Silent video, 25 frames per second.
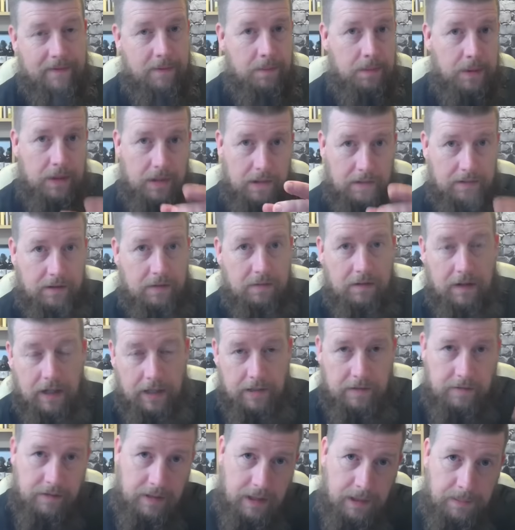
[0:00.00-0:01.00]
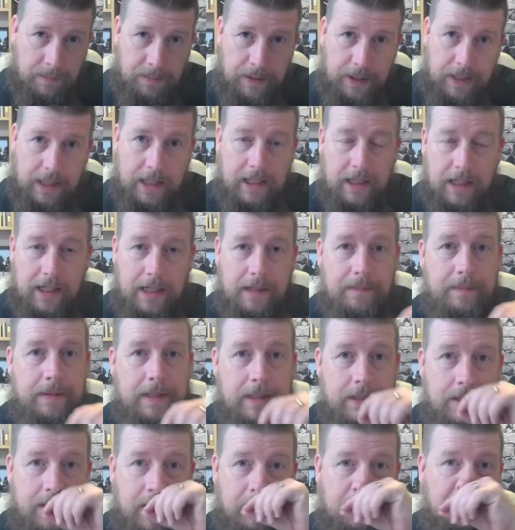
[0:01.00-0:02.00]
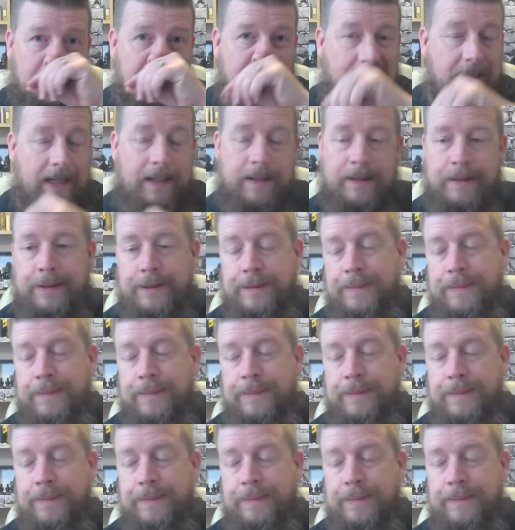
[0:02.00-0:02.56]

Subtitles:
a bottle of Corona and you put your lime in the top of it,